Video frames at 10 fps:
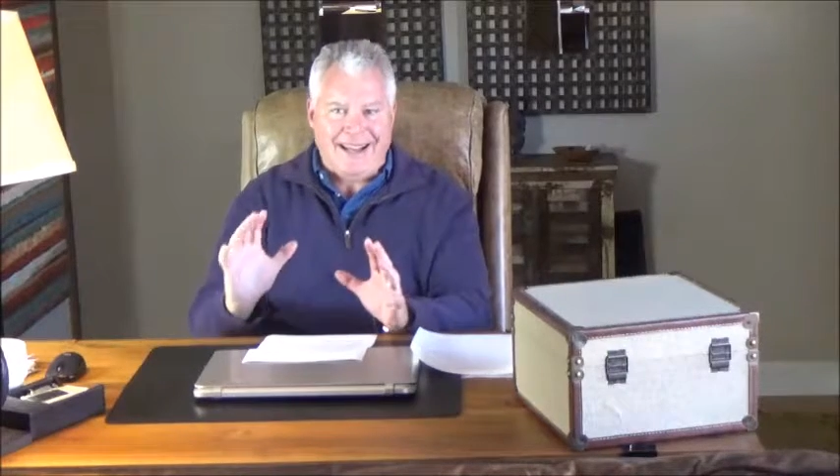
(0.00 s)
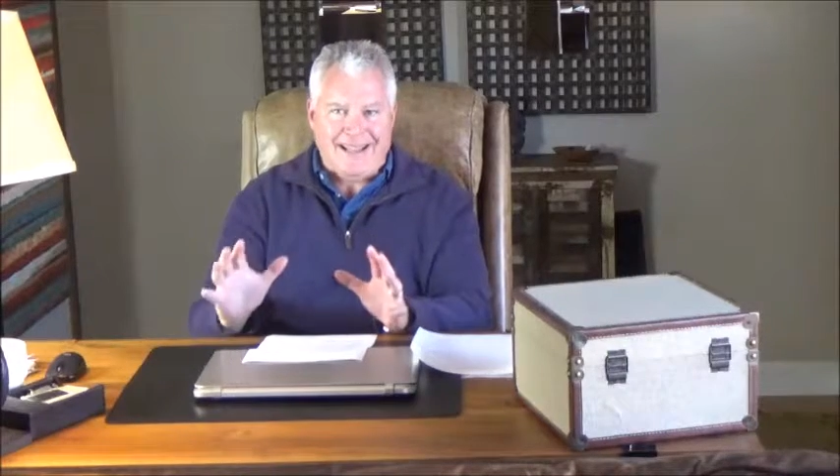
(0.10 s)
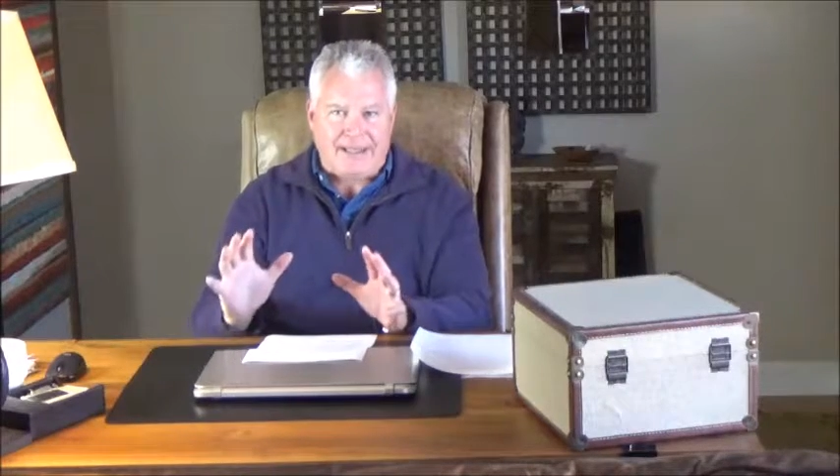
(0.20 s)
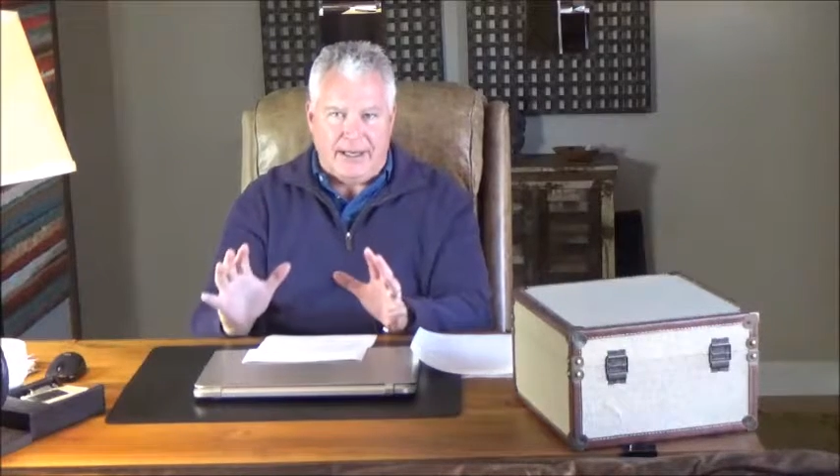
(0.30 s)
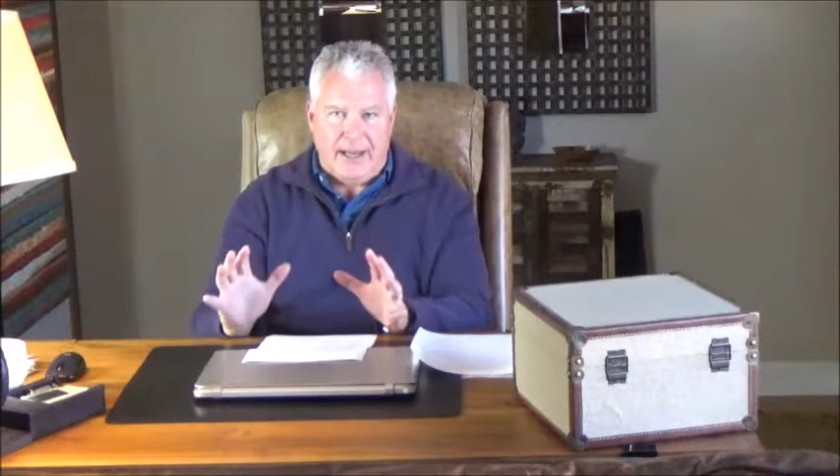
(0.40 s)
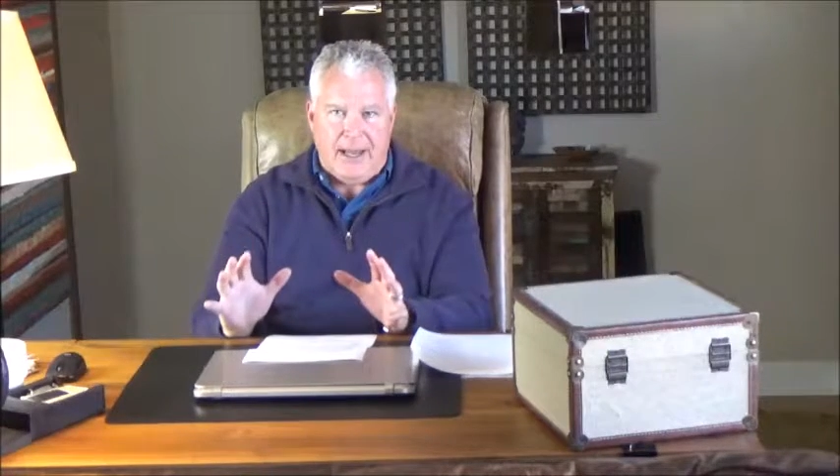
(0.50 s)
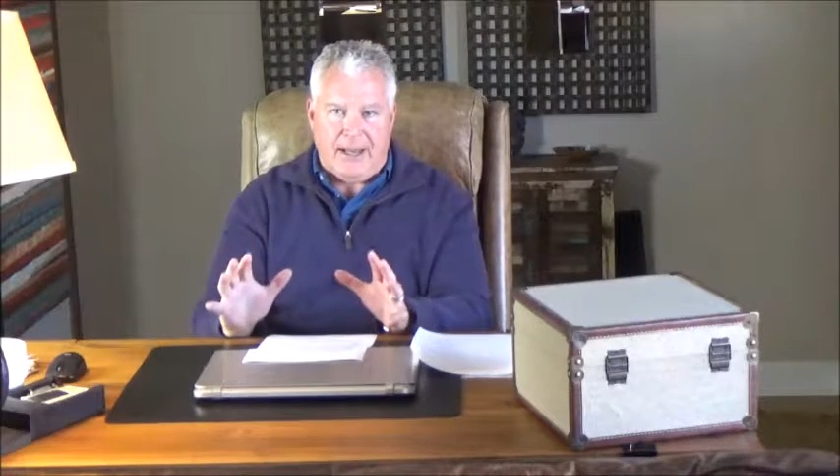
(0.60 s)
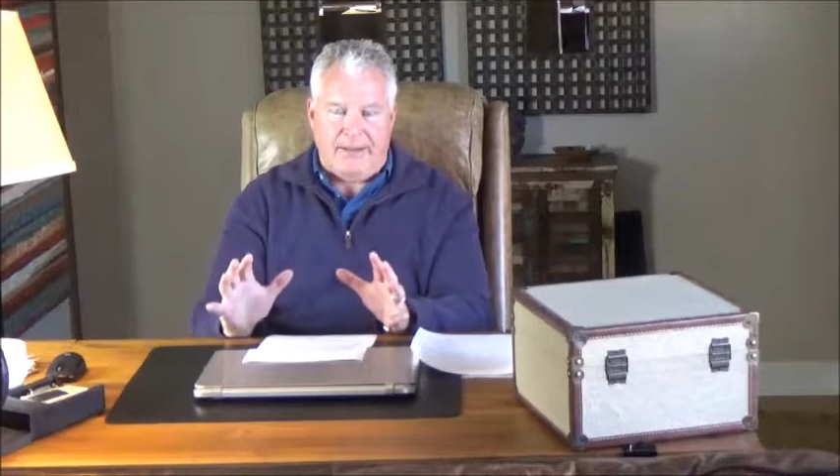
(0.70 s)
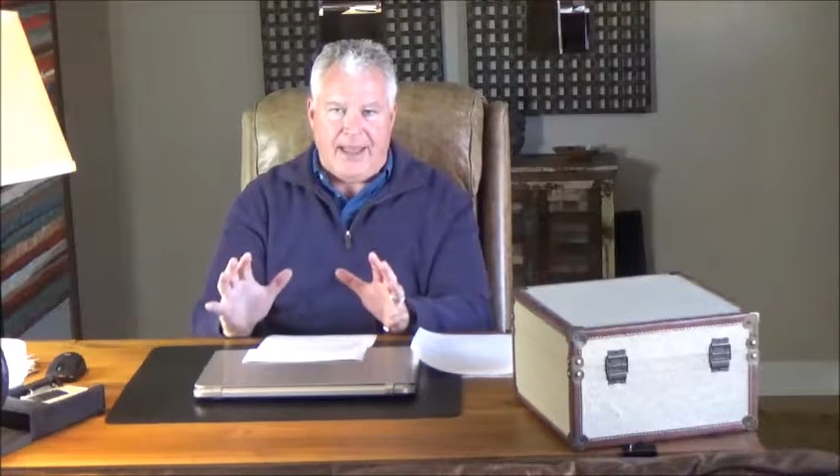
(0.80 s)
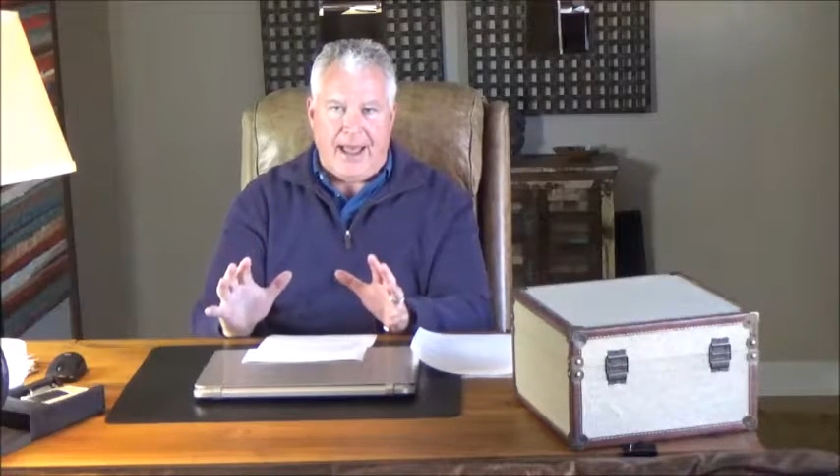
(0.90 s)
Isn't
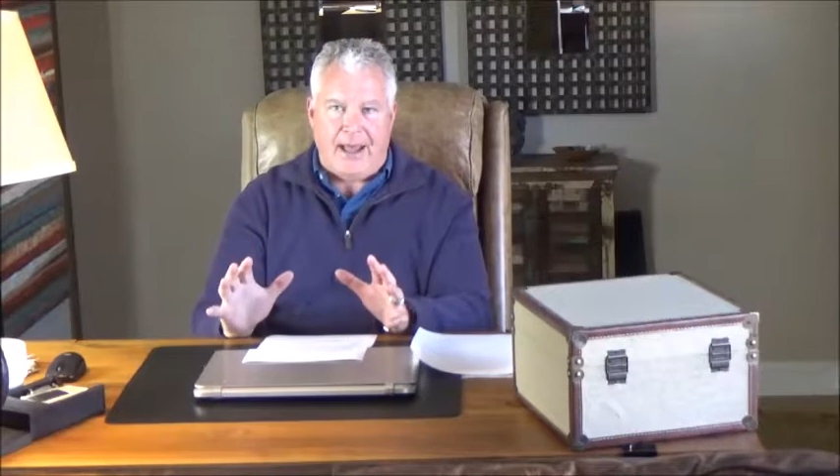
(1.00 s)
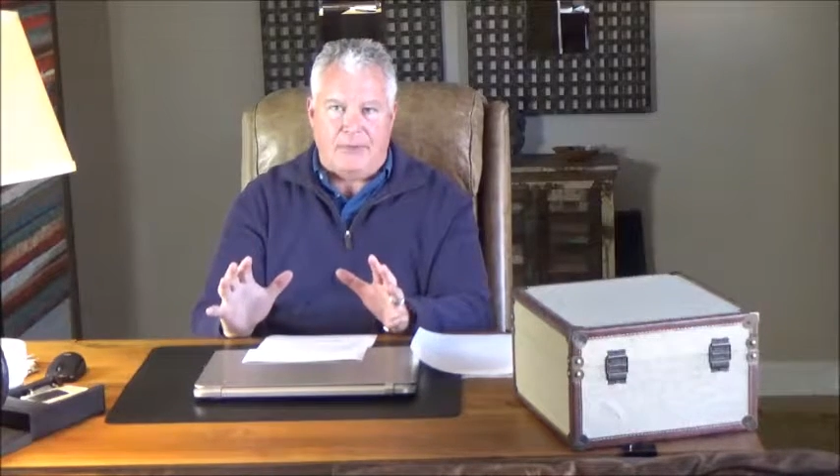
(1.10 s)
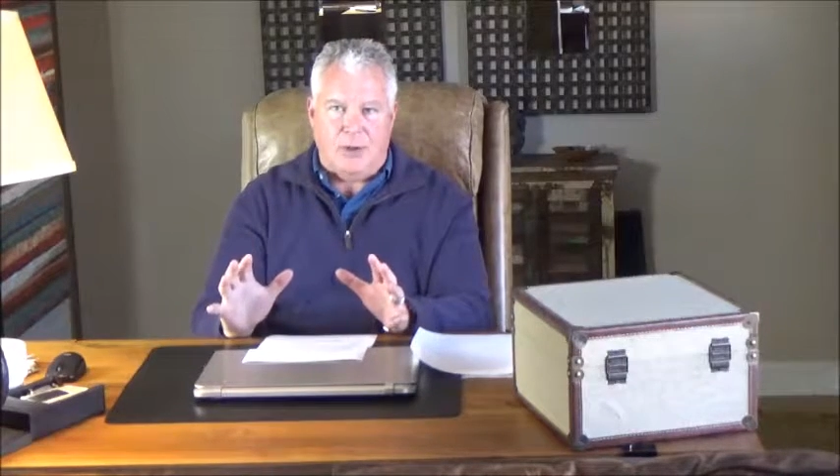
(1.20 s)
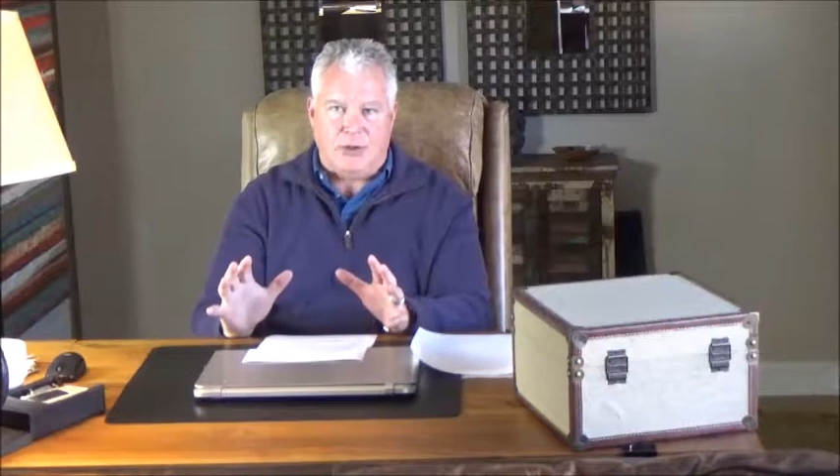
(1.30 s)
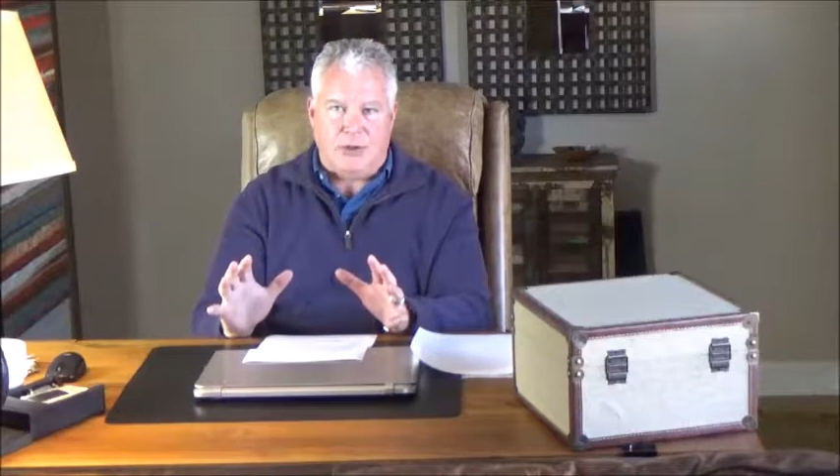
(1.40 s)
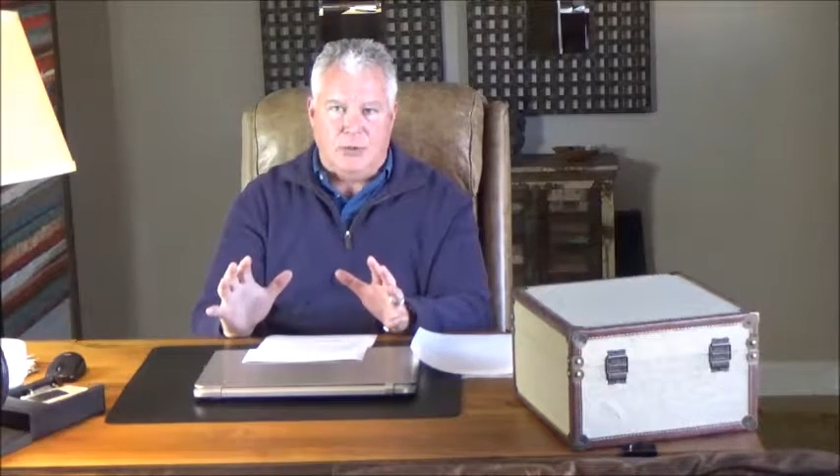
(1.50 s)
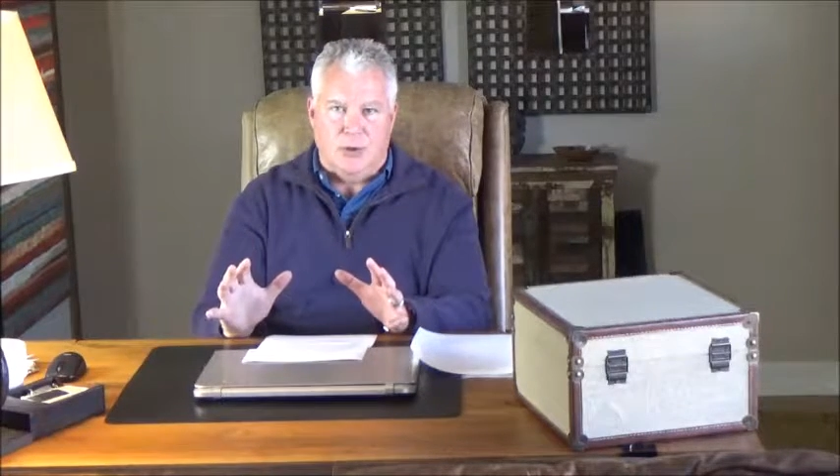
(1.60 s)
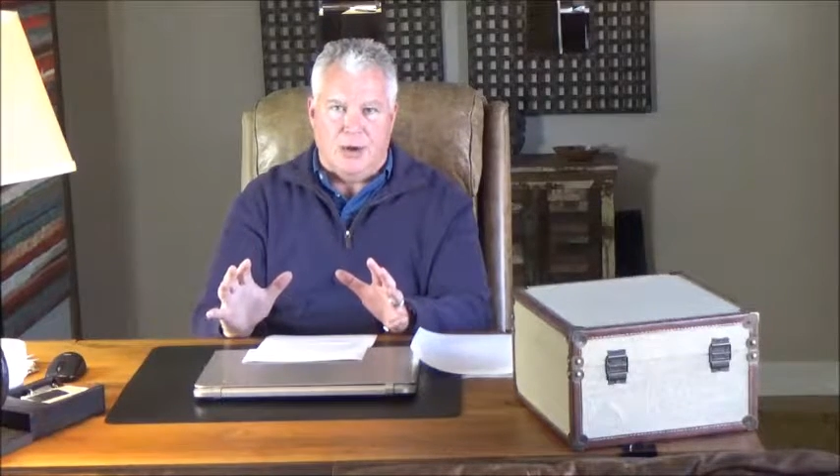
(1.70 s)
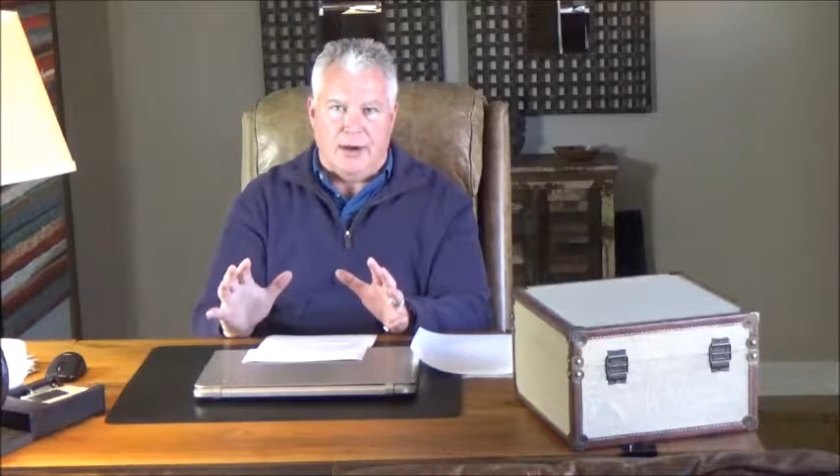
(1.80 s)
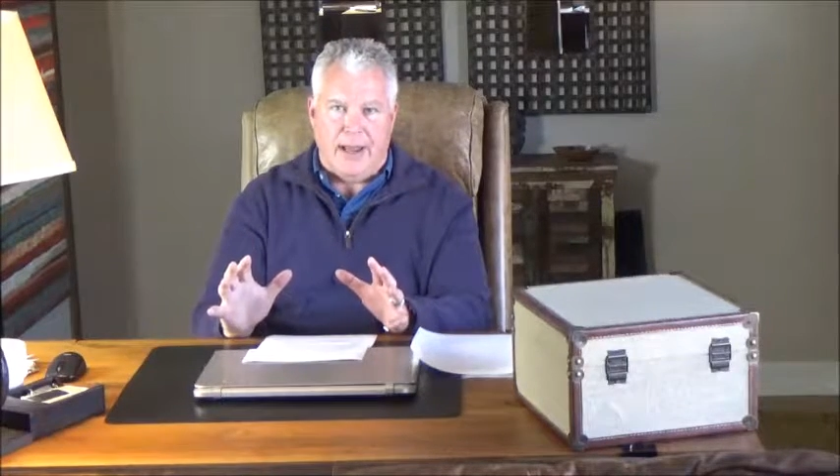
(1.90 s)
that what you
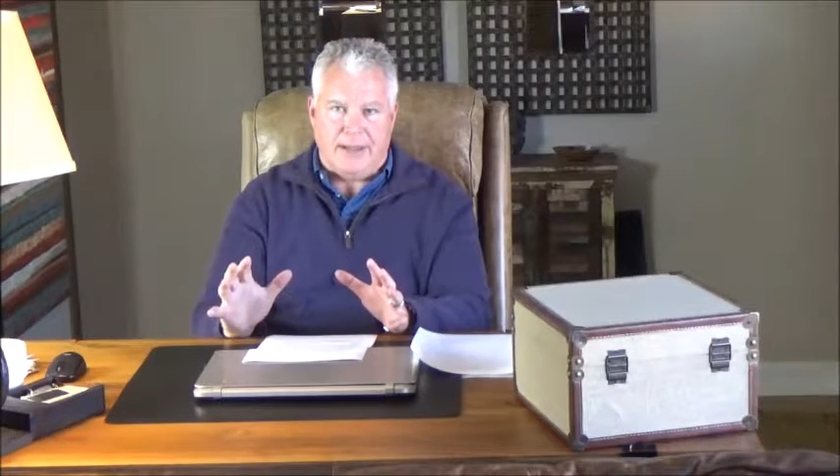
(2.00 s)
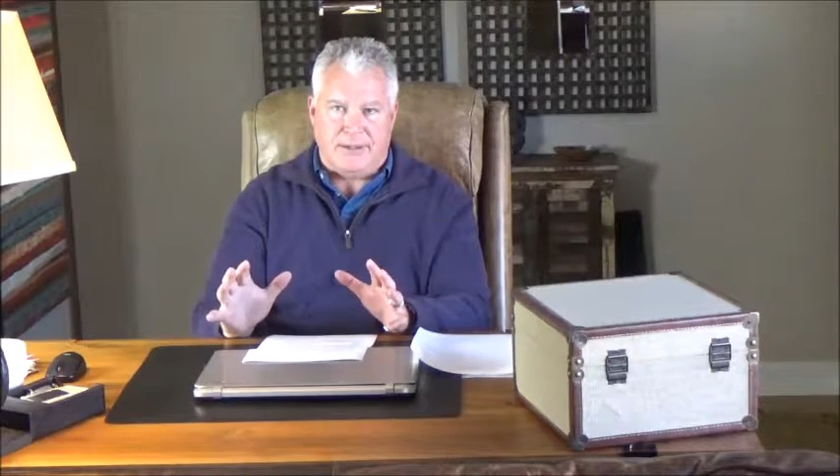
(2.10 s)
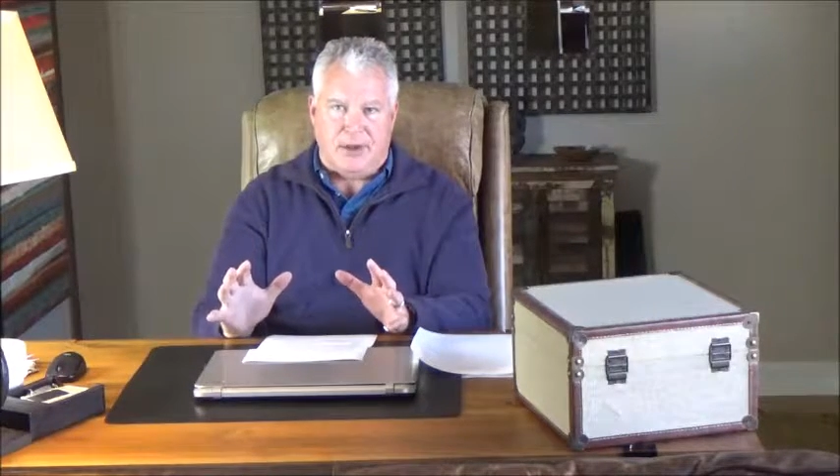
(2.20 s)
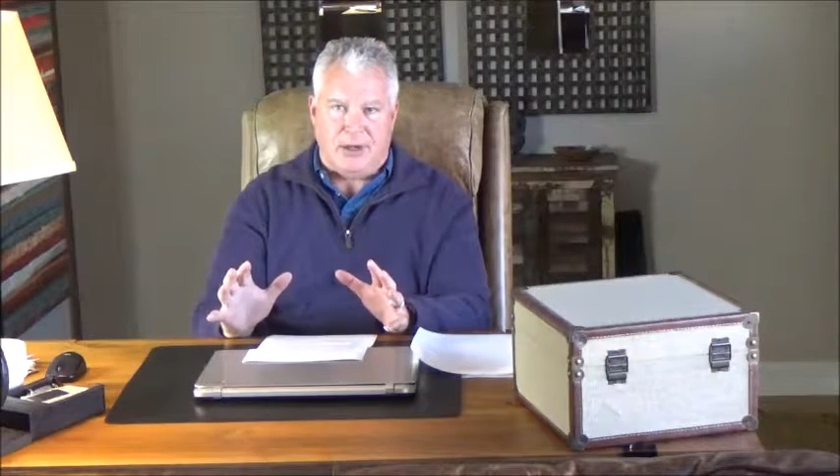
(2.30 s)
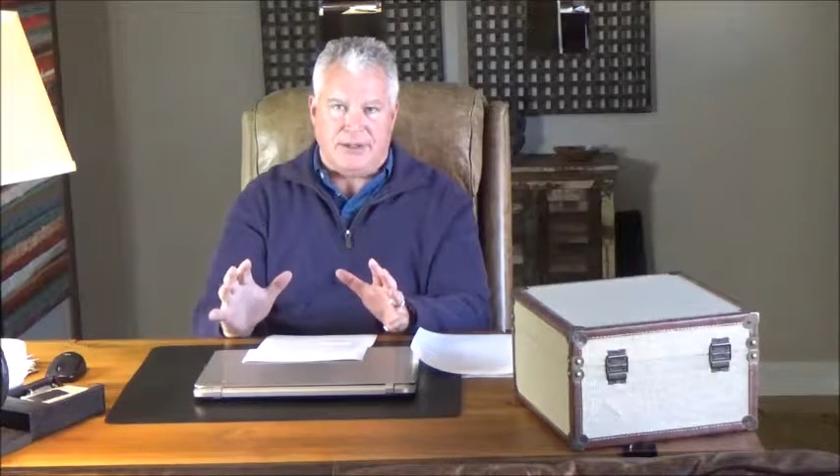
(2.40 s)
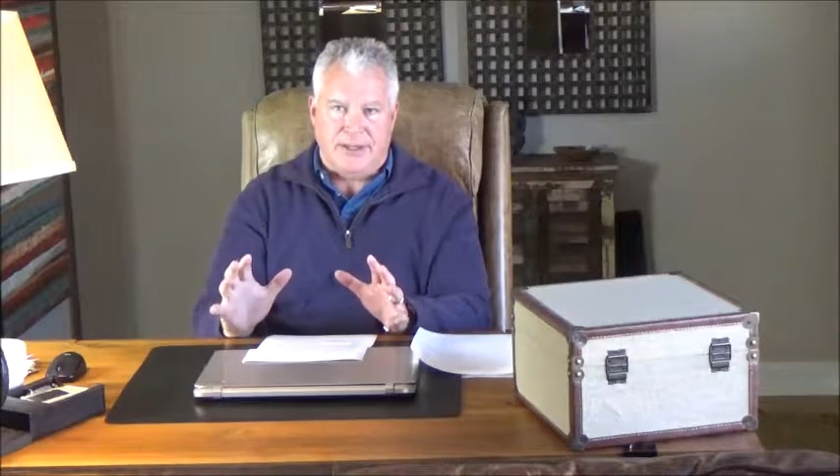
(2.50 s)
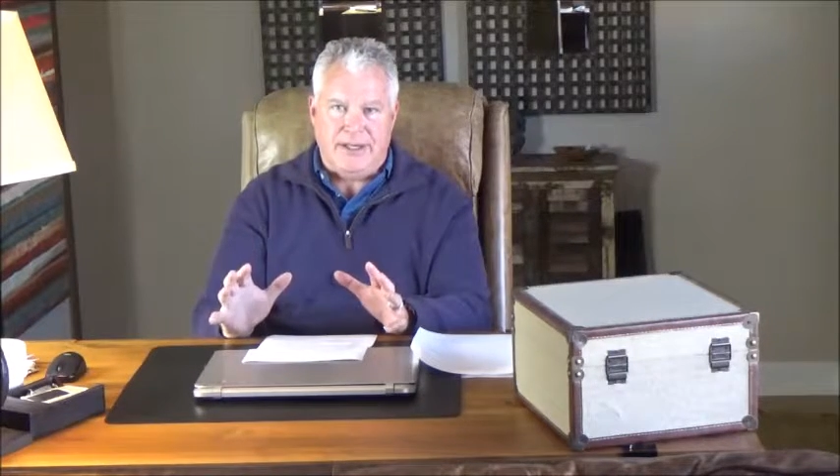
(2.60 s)
want as a boss?